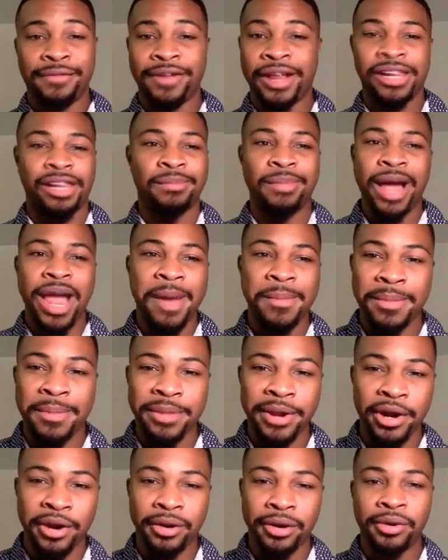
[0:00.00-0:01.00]
like the Miami
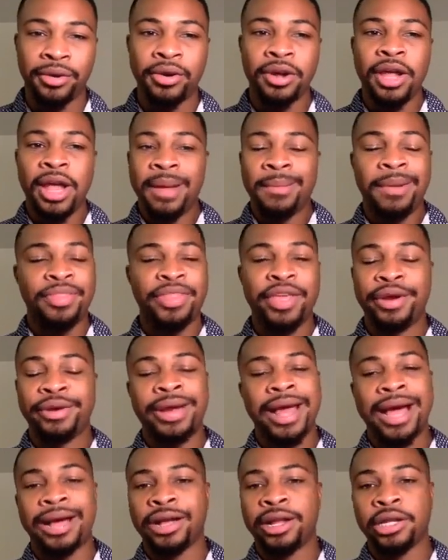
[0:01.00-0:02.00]
Miracle. But they're
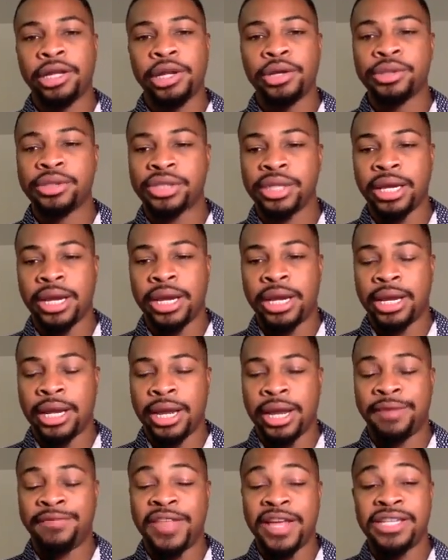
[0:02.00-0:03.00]
not close. And
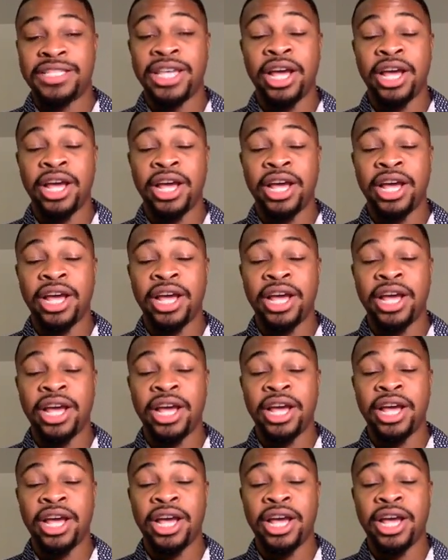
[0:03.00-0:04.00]
if they tell themselves
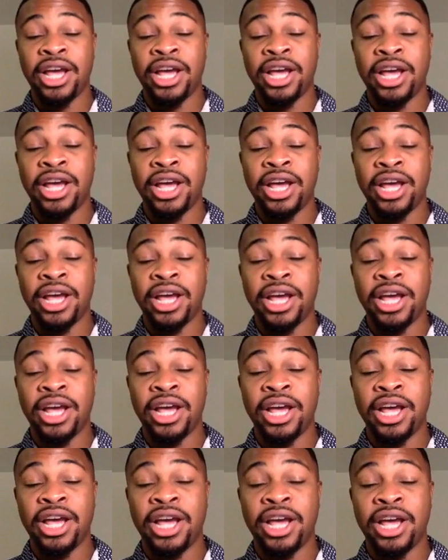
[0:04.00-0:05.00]
they are close,
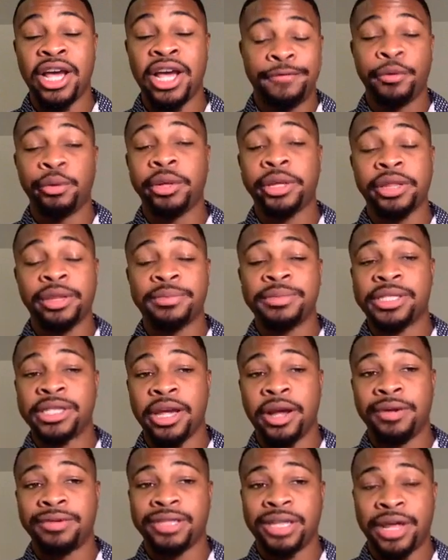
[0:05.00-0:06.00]
then they're fooling
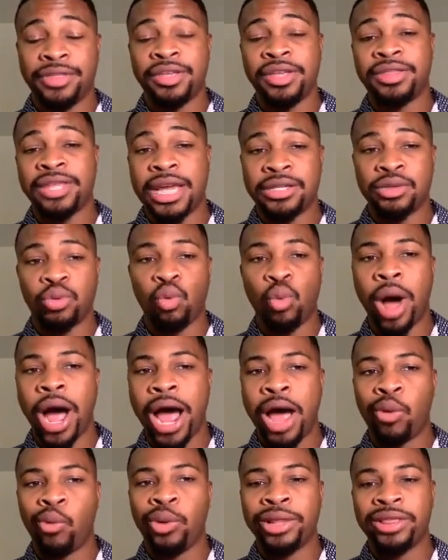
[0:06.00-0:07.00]
themselves. And I think that's why
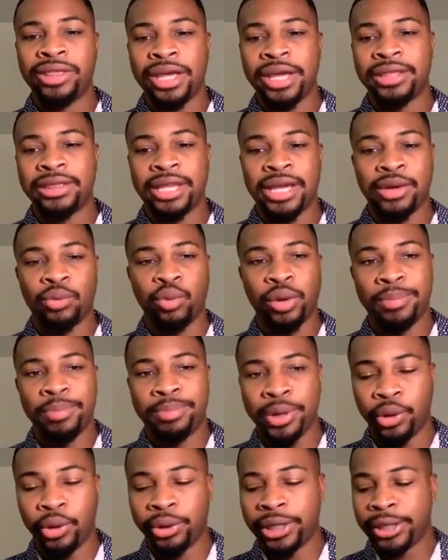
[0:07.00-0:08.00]
we think that
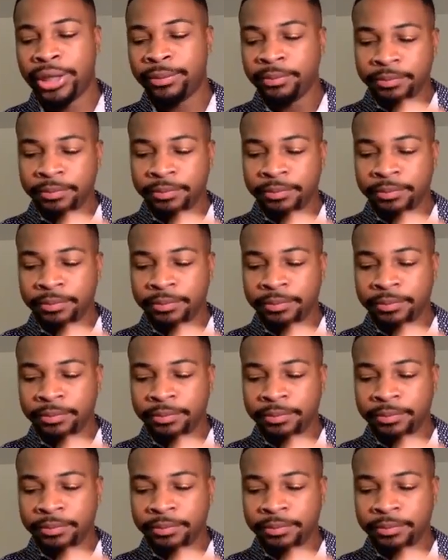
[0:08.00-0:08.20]
rebuilding